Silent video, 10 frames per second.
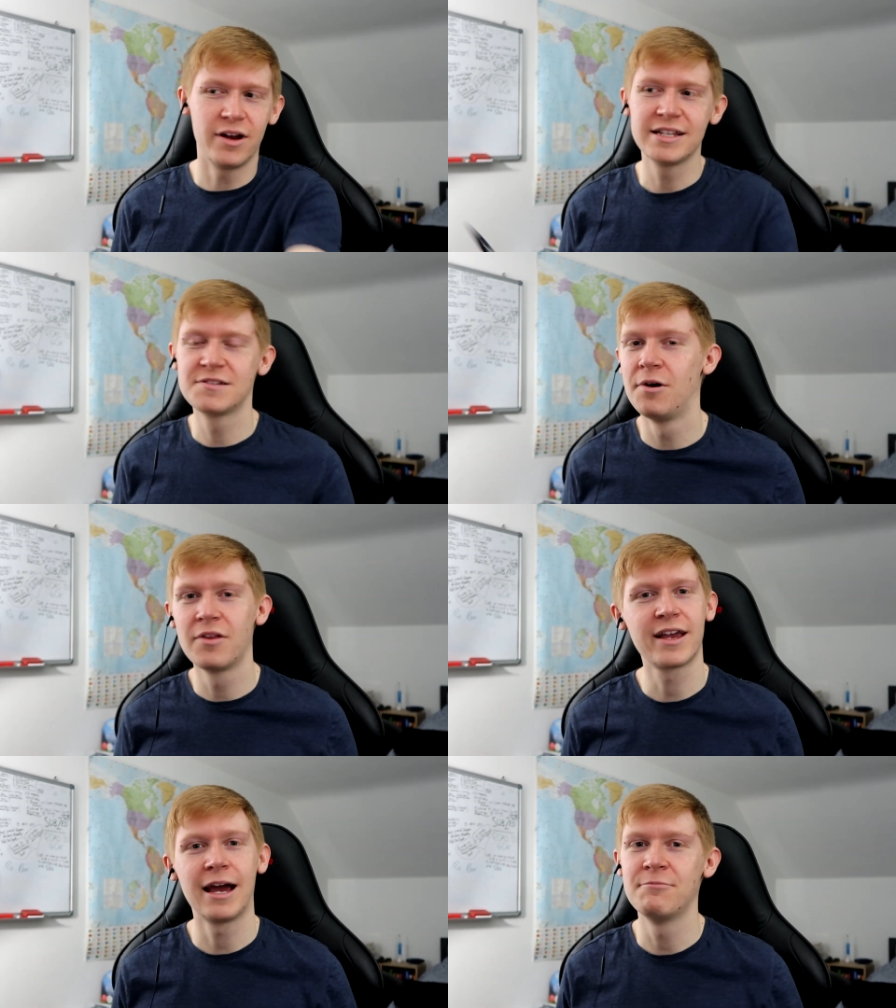into all
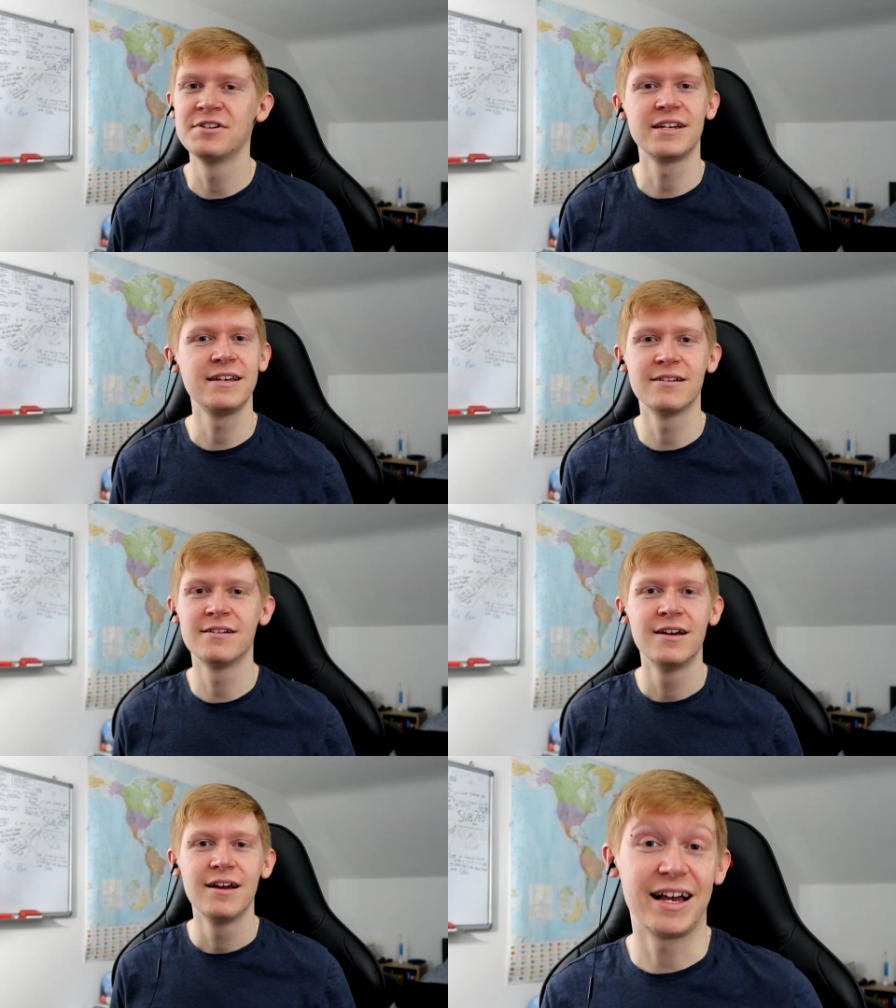the cameras
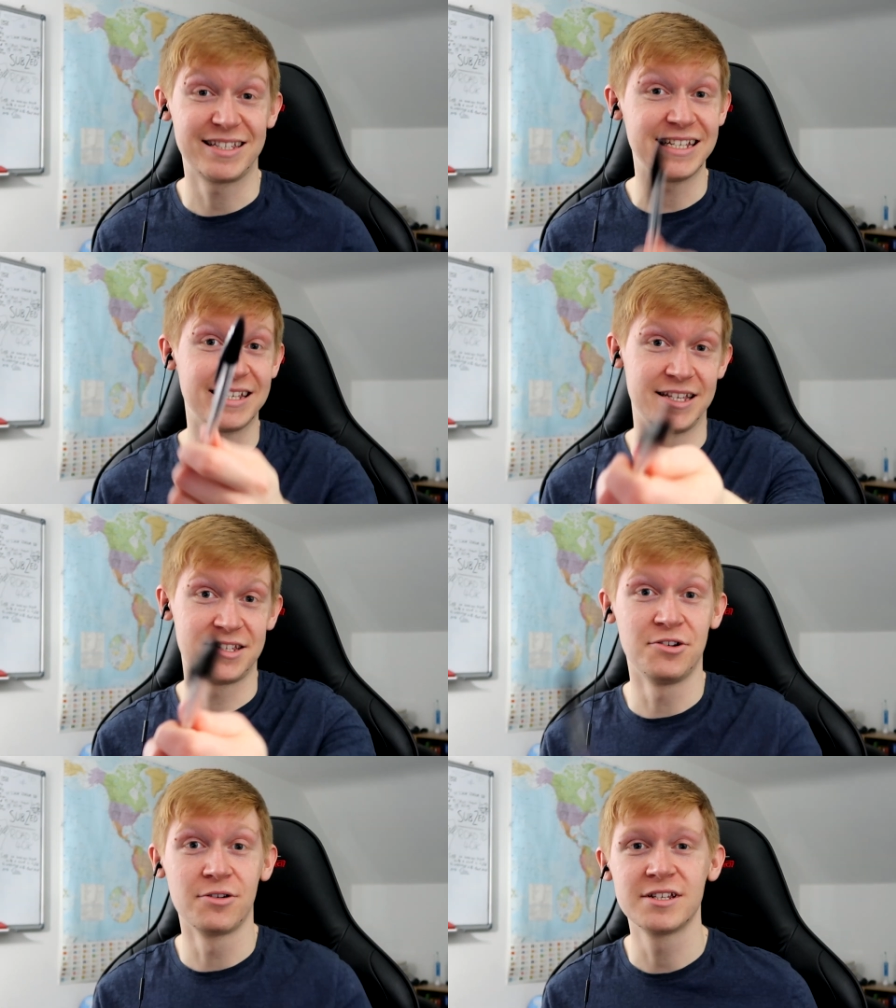either. As he
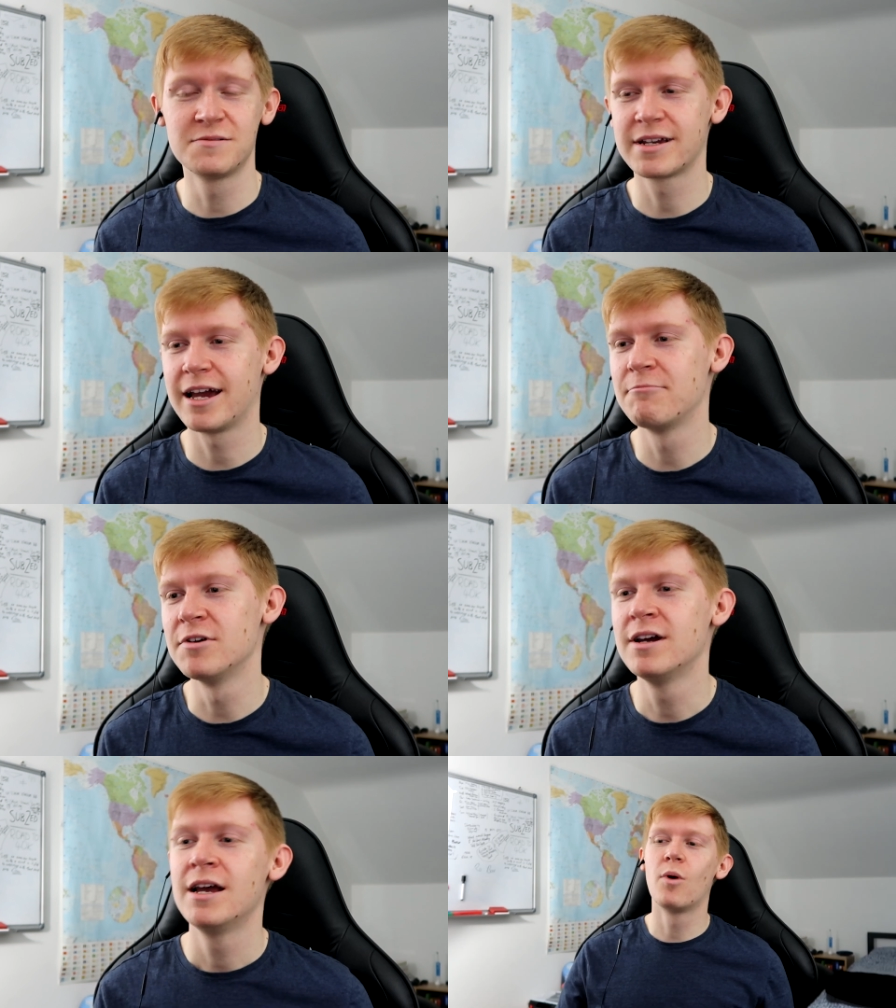says, talking to a
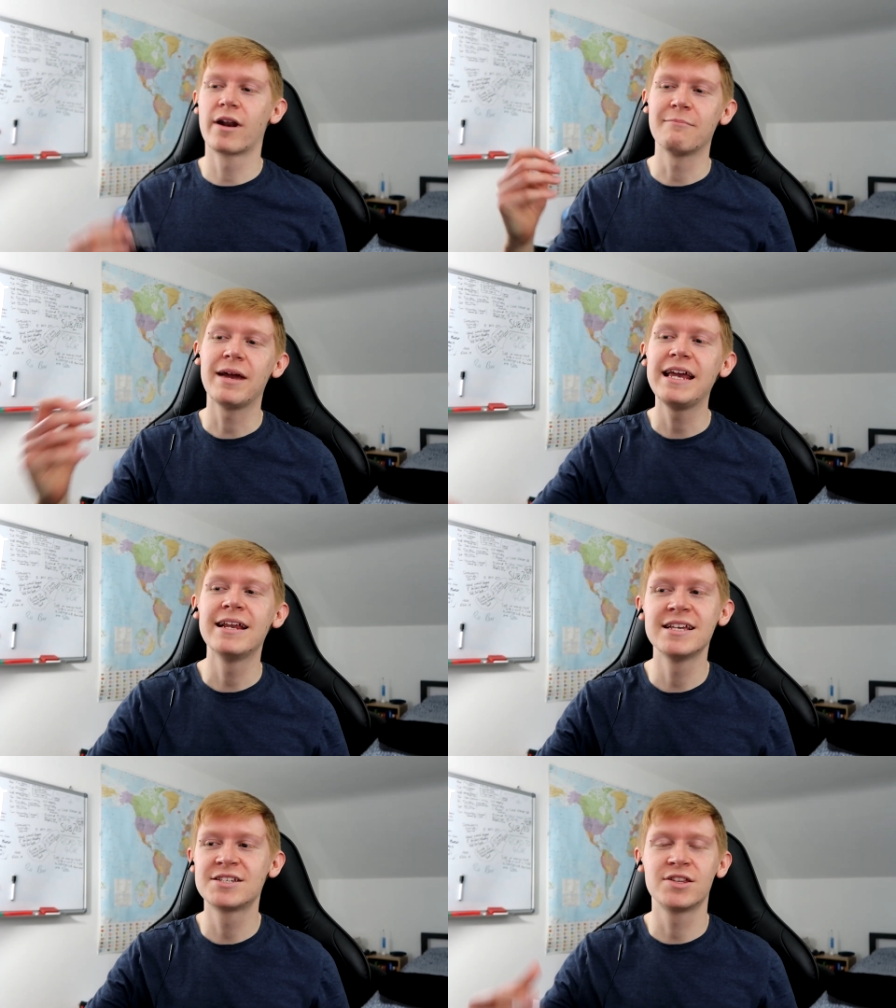camera. But what I
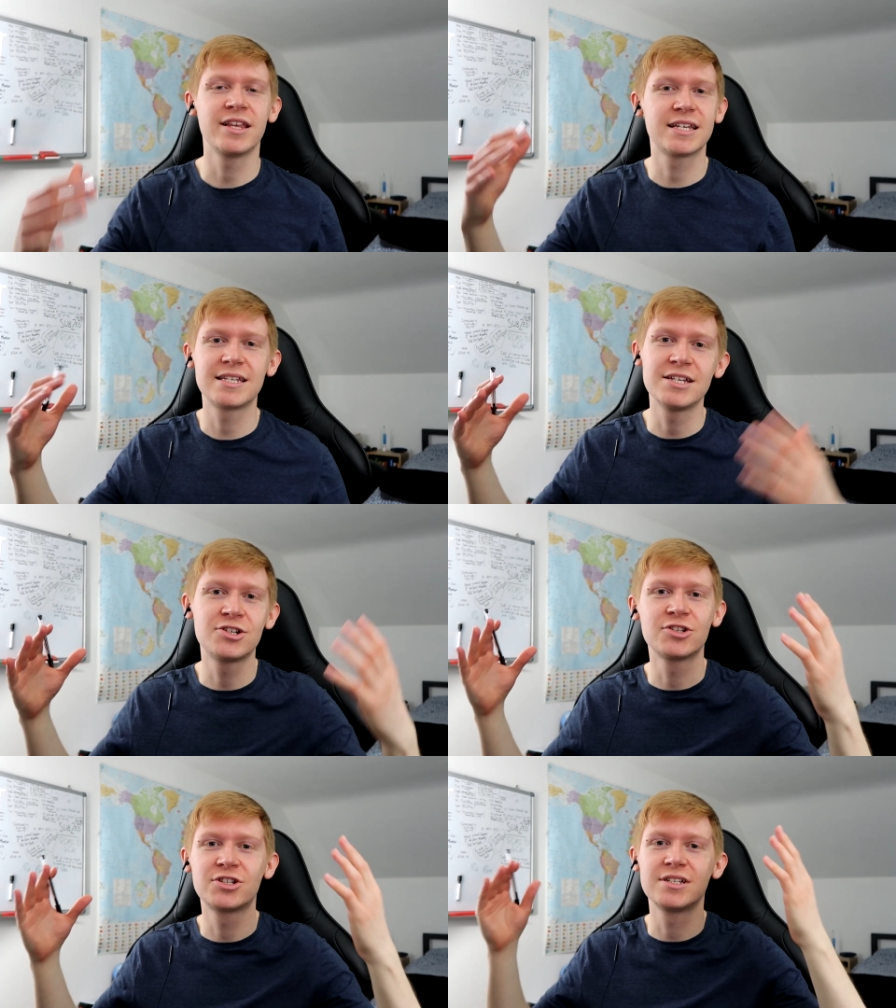mean is, this is
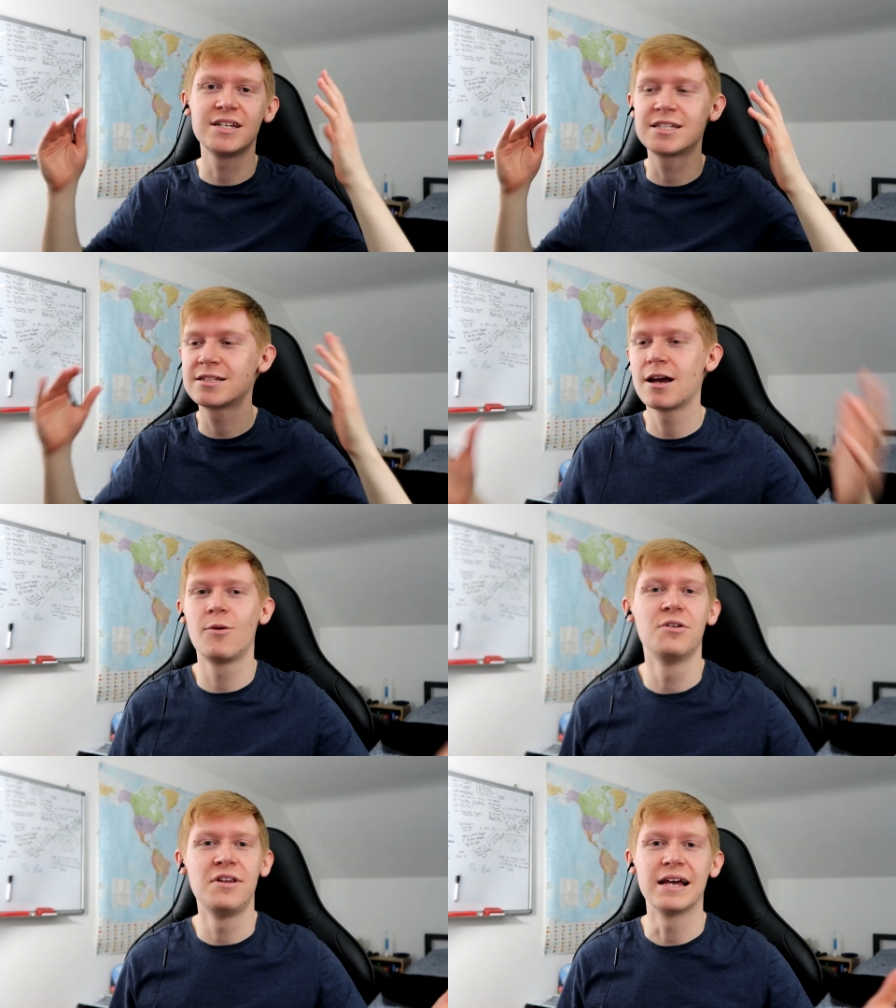just, it's
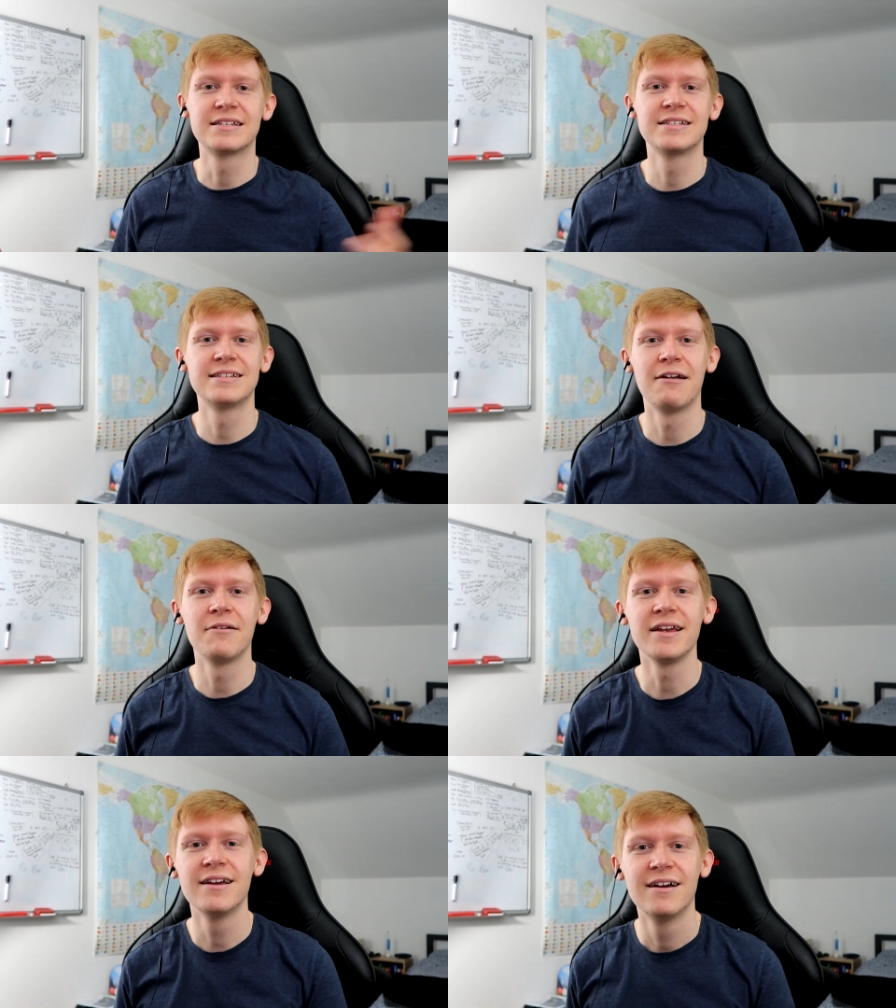so
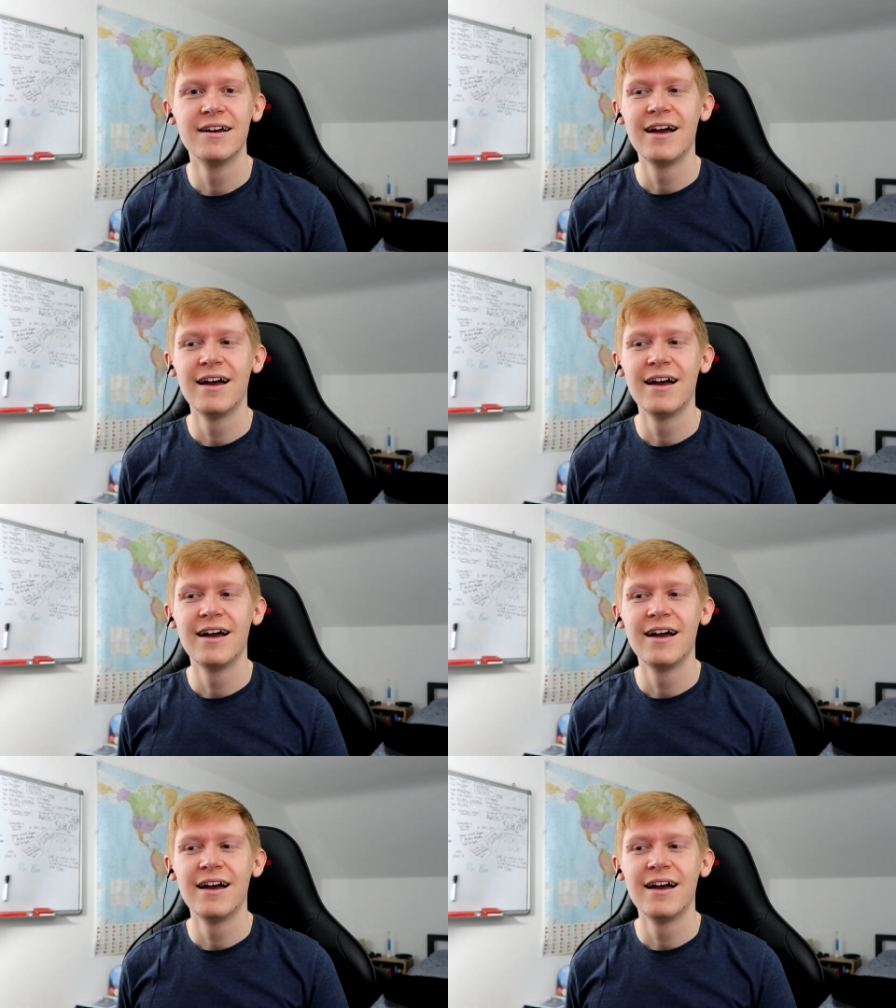unnecessary.